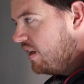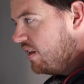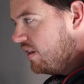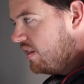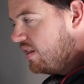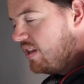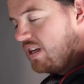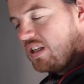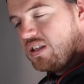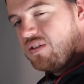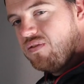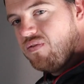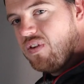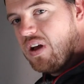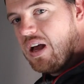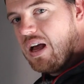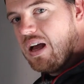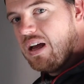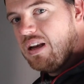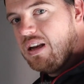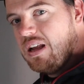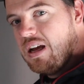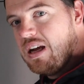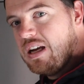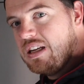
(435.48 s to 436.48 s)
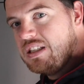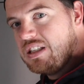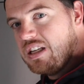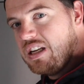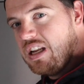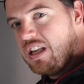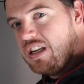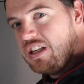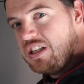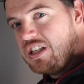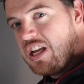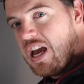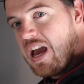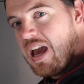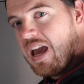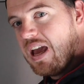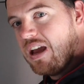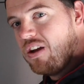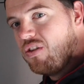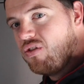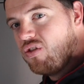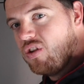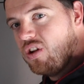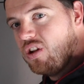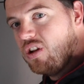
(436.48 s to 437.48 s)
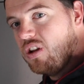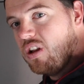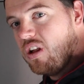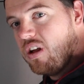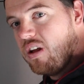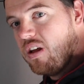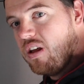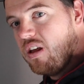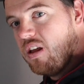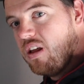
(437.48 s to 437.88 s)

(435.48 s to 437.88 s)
This van has an integral